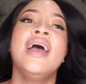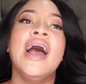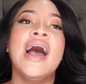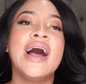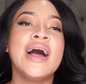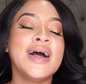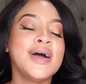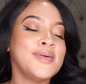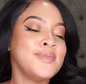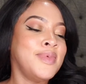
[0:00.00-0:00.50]

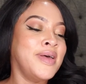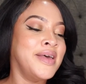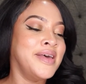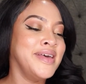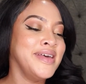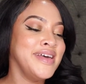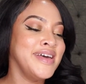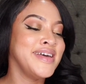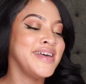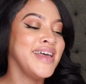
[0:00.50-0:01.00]

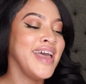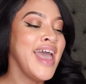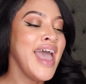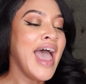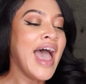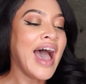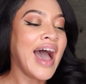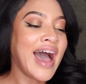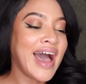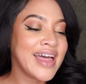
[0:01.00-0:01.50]

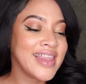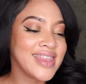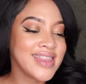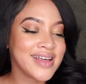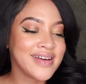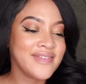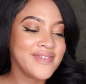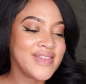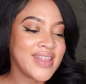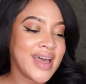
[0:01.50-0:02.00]
I
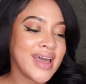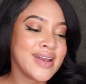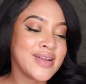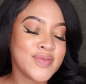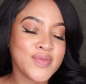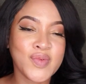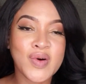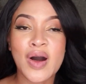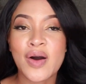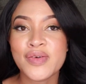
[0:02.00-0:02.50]
love that
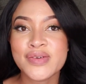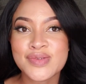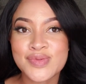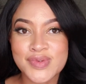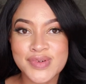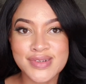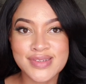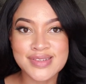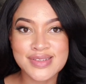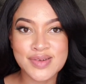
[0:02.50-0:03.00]
and always
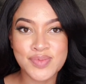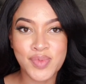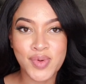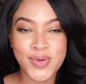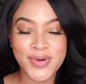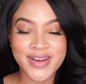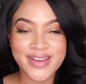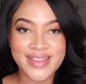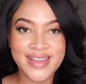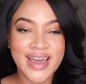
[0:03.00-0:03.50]
want to
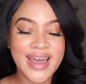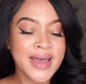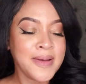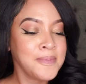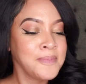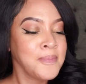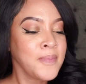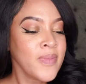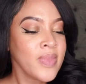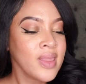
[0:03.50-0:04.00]
support
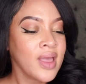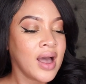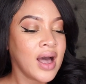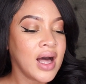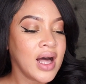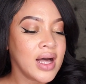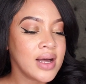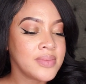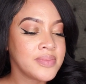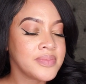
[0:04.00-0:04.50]
that.
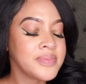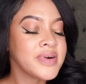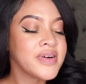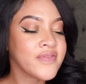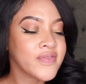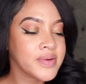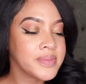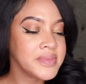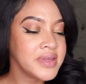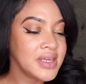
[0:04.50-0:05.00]

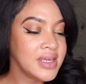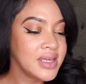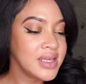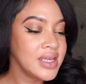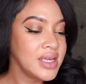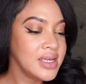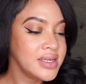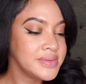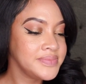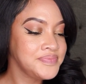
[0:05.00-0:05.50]
But for
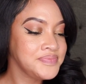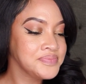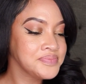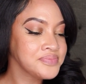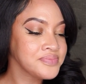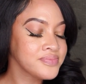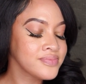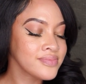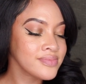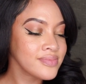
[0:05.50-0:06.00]
me,
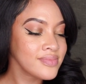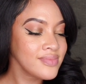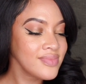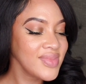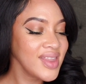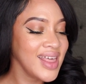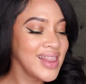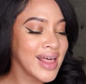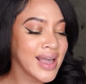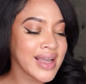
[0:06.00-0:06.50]

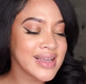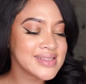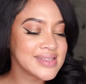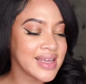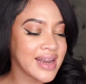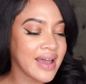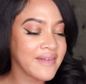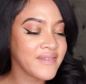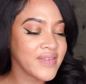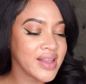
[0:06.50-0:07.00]
like I
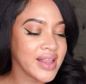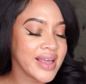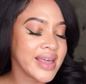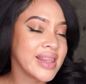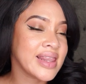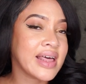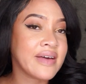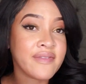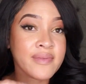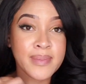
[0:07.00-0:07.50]
said, I feel like
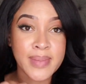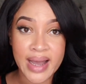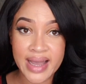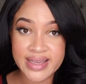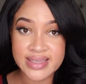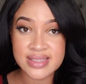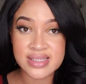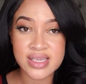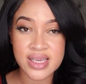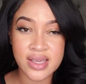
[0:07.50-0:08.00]
it left
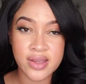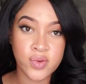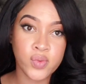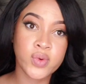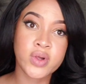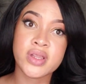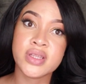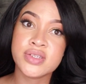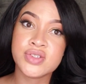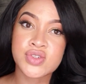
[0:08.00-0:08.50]
my skin
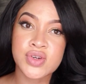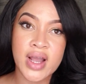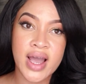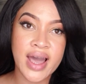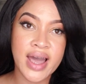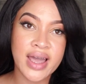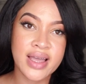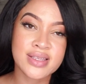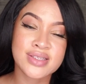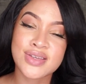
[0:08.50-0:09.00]
really
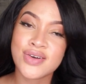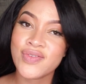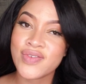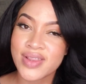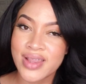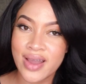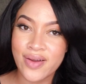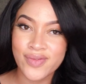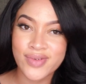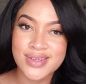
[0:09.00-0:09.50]
dry. So for
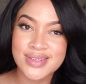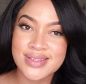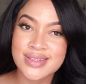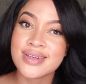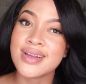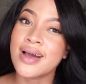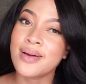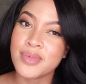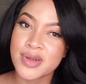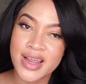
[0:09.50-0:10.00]
that
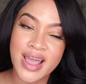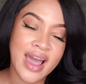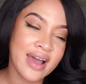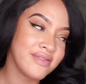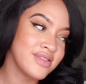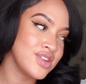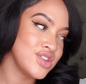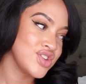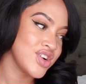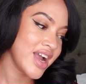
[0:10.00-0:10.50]
reason, I'm going to
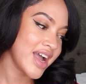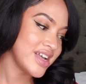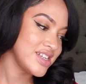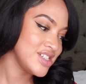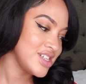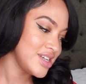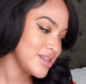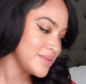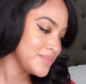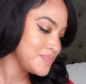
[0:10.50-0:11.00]
have to trash
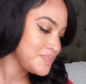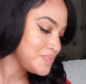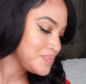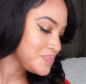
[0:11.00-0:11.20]
it.